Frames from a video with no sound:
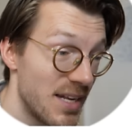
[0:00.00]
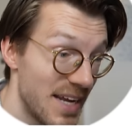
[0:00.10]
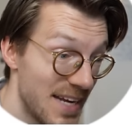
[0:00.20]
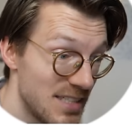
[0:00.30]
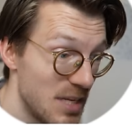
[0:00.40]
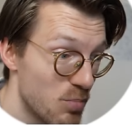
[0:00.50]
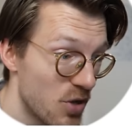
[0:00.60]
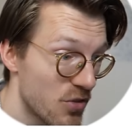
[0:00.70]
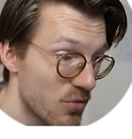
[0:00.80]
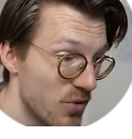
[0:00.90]
The Sleep
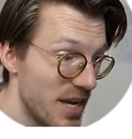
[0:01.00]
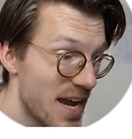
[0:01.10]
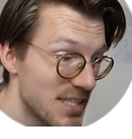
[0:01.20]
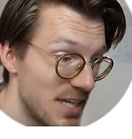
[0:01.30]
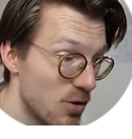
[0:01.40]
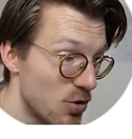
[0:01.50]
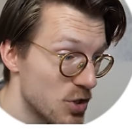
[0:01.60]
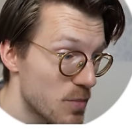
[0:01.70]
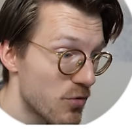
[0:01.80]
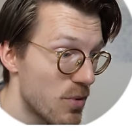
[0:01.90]
Pod 3 actually
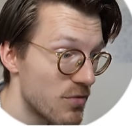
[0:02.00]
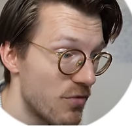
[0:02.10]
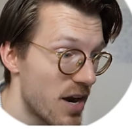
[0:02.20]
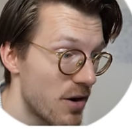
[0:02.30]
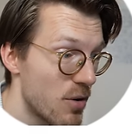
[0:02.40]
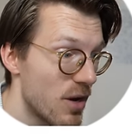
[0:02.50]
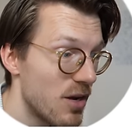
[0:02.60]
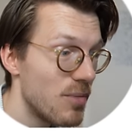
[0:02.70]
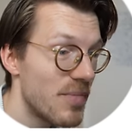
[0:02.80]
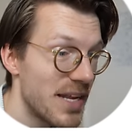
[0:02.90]
also performed very well,